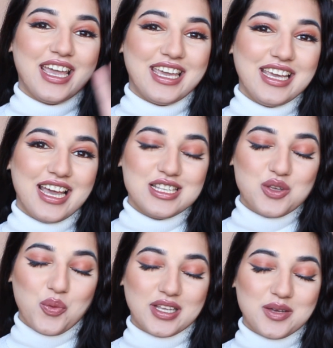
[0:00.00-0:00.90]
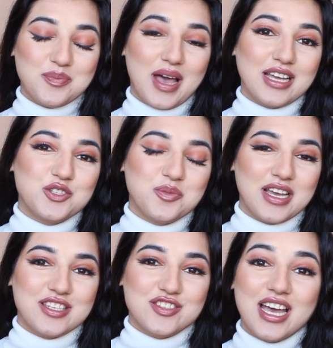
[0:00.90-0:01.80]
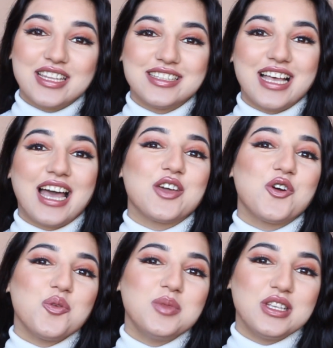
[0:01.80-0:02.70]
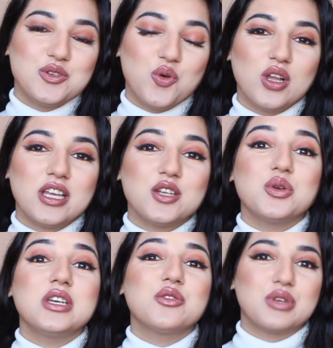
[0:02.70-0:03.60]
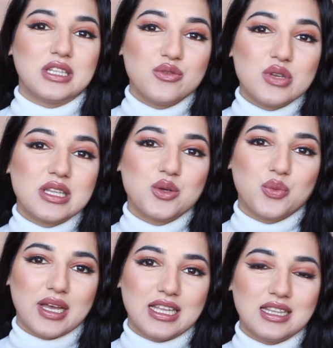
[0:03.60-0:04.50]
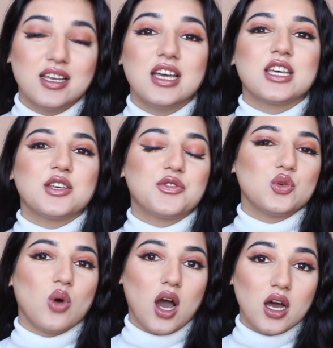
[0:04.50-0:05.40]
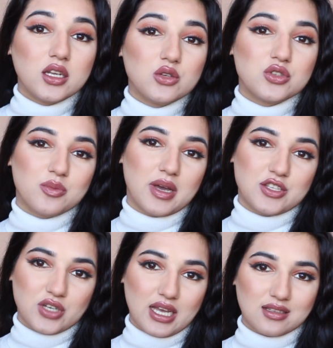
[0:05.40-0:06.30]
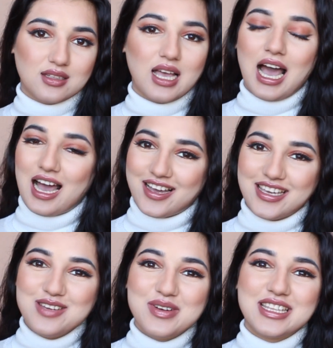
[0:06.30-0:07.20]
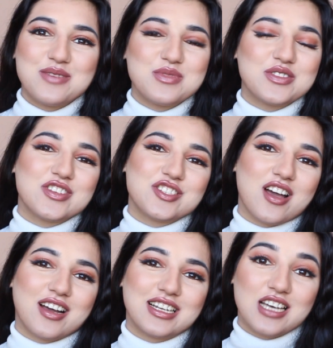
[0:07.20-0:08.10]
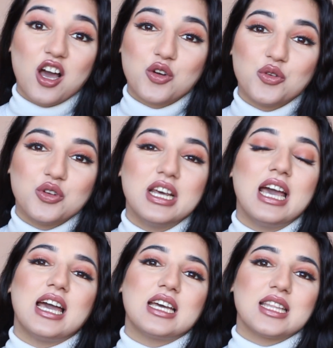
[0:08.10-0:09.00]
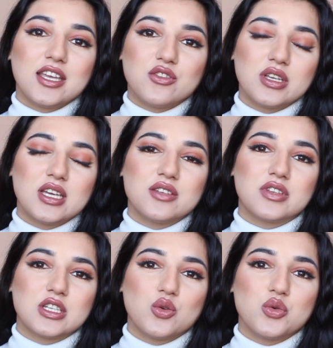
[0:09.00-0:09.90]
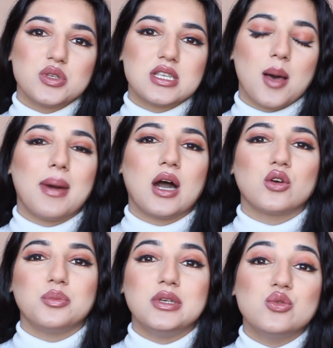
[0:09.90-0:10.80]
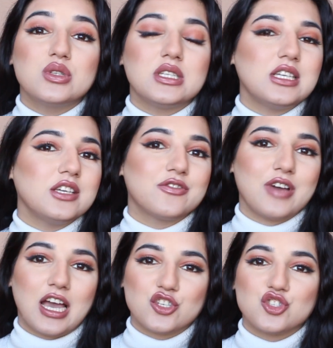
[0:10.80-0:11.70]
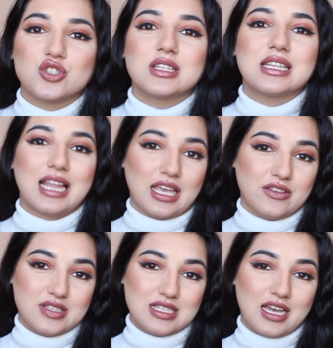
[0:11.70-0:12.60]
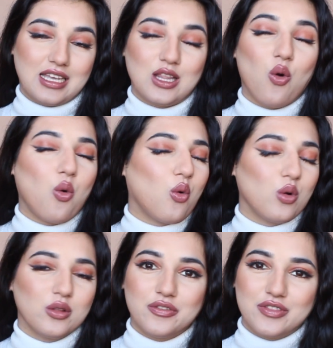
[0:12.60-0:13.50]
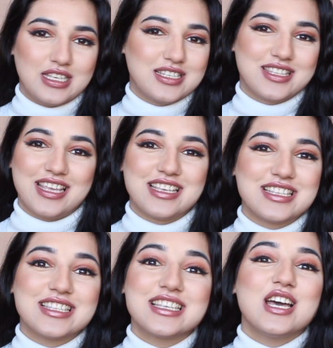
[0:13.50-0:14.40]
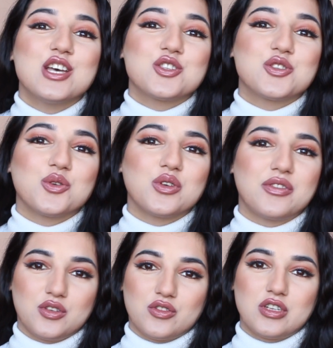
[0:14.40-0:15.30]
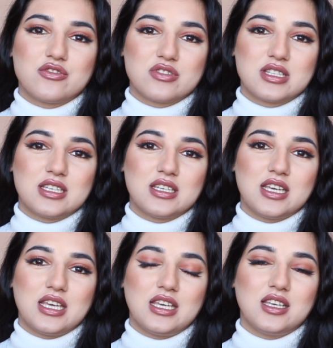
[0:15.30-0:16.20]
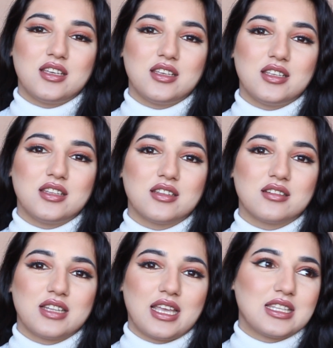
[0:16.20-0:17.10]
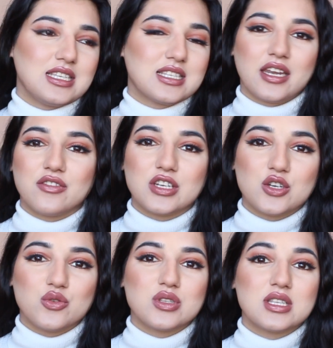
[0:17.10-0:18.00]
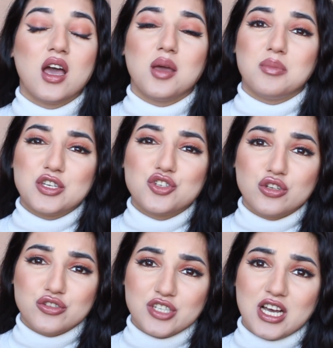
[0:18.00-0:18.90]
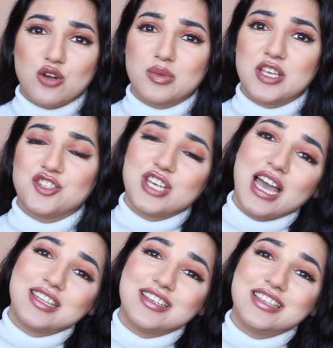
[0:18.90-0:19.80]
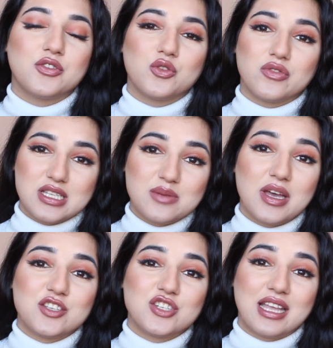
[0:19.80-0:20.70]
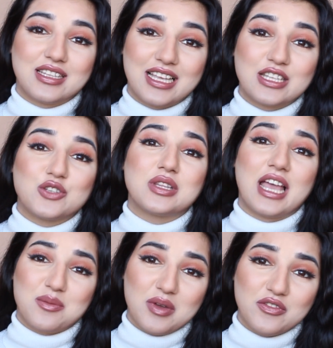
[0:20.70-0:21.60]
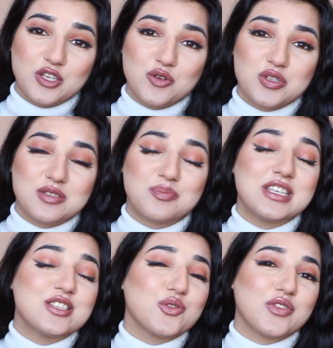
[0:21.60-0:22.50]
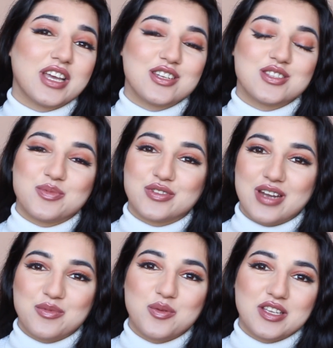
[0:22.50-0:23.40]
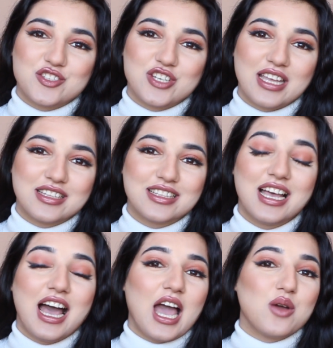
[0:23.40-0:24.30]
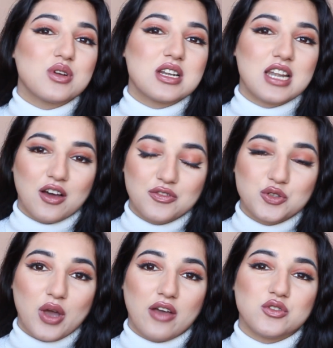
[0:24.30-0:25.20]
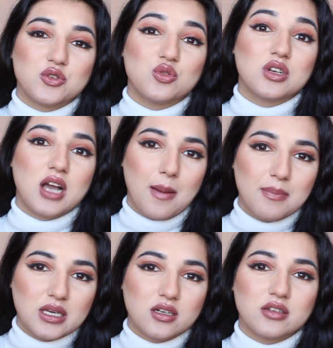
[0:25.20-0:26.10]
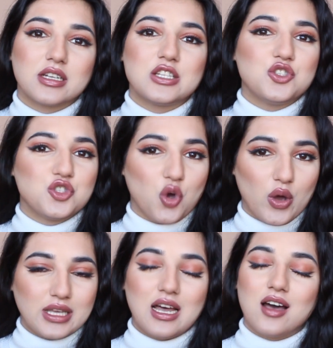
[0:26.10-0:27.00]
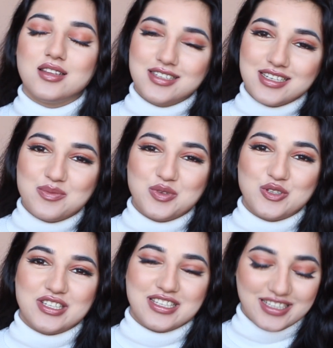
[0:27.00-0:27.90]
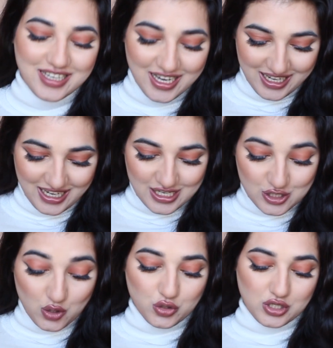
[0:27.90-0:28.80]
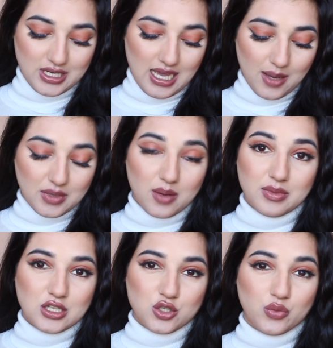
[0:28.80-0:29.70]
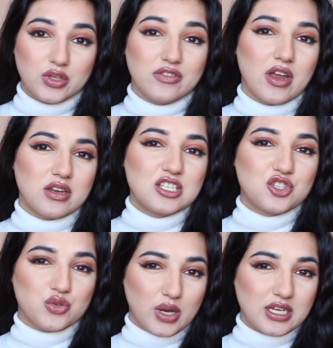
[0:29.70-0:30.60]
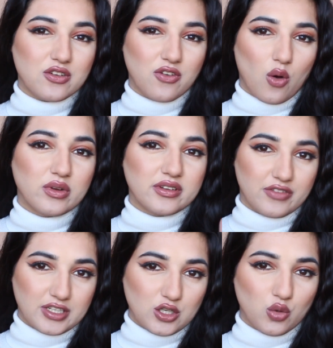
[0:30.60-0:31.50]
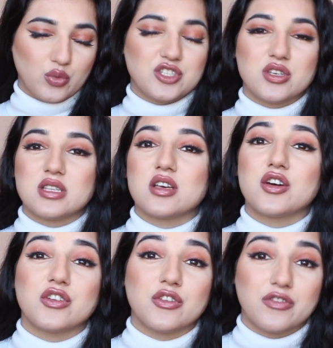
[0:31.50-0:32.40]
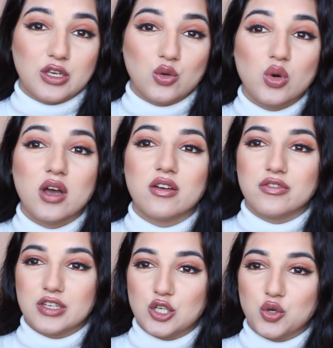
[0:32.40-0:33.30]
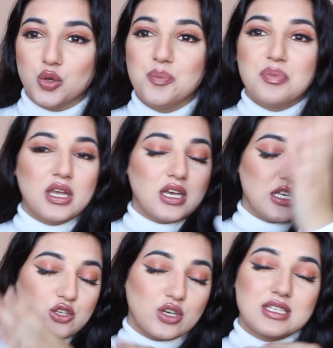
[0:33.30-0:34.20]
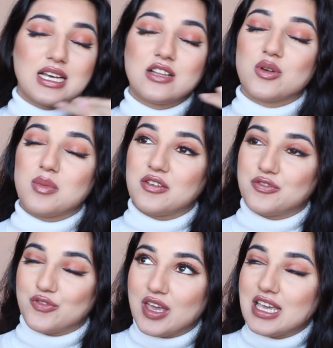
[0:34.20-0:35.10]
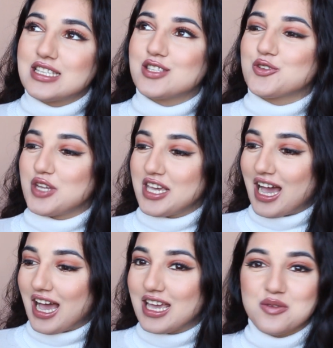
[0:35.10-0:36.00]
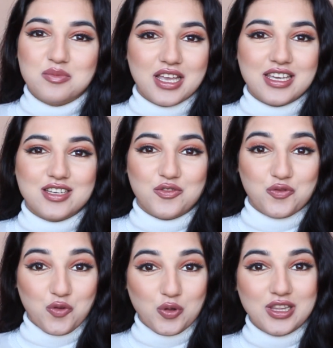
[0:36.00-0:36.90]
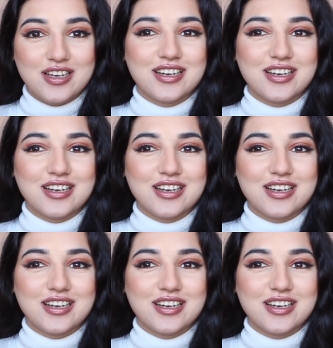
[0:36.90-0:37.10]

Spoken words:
Hey guys, welcome back to my channel. I hope that you all are doing really well. If you are new to my channel, hi, my name is Vishakha Thakur and I create videos about beauty, fashion, lifestyle, all of these things. So if you're interested in like these kind of videos, make sure to check out my channel. If you visit my channel and you like my videos, please don't forget to subscribe to my channel. I would love to have you come here and join our little community. So today I'm coming at you with a very straightforward video, which is a review video. As you can tell from my face today, I am like full